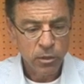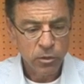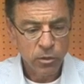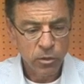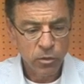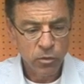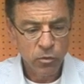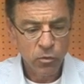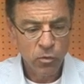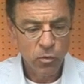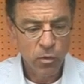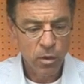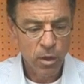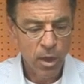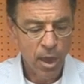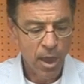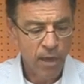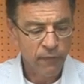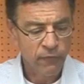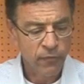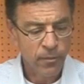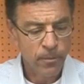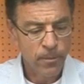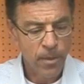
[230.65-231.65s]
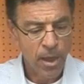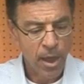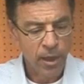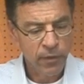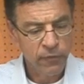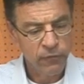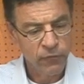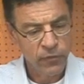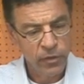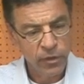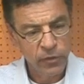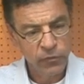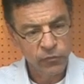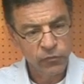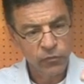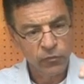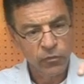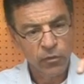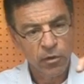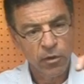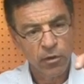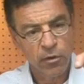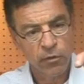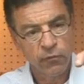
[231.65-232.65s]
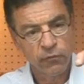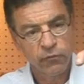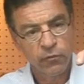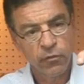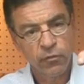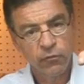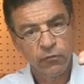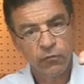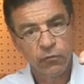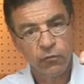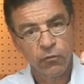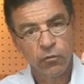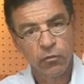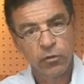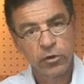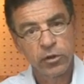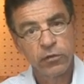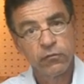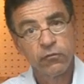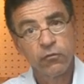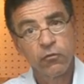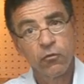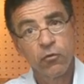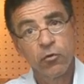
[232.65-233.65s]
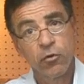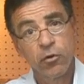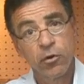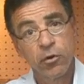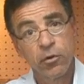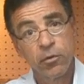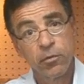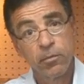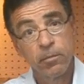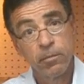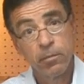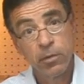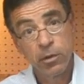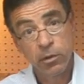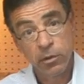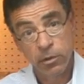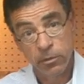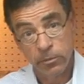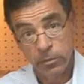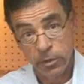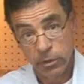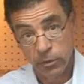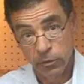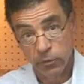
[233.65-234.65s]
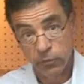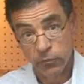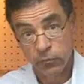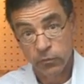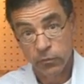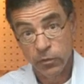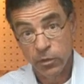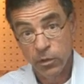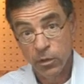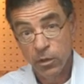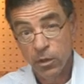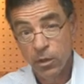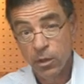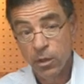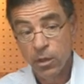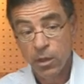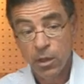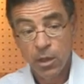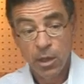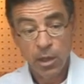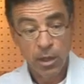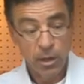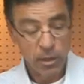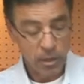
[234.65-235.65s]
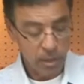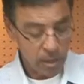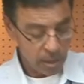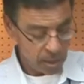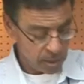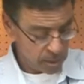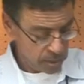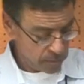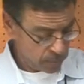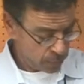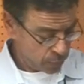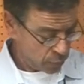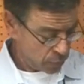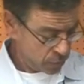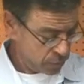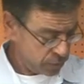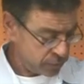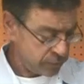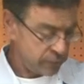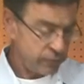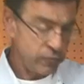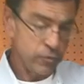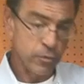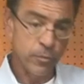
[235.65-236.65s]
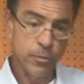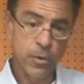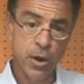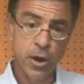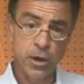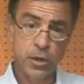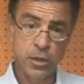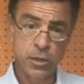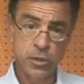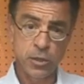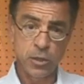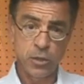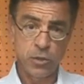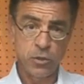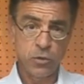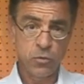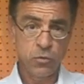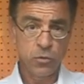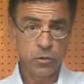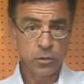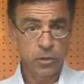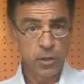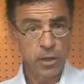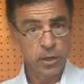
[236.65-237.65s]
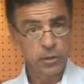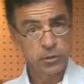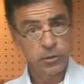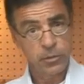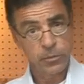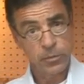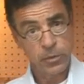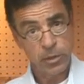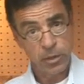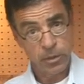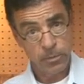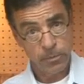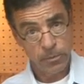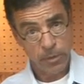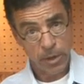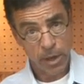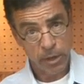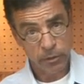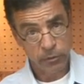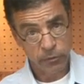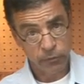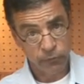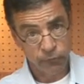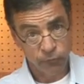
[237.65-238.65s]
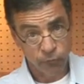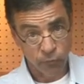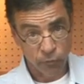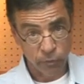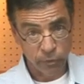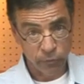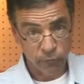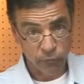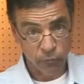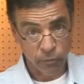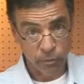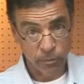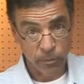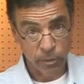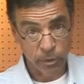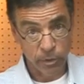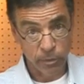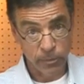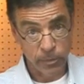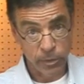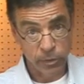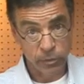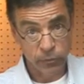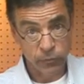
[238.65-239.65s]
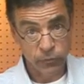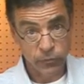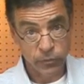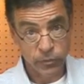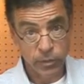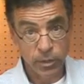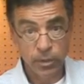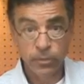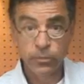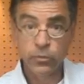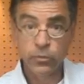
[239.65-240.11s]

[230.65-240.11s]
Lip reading: you have a back face of 44 millimeters. And any point of your body that you would like to be impacted 44 millimeters deep,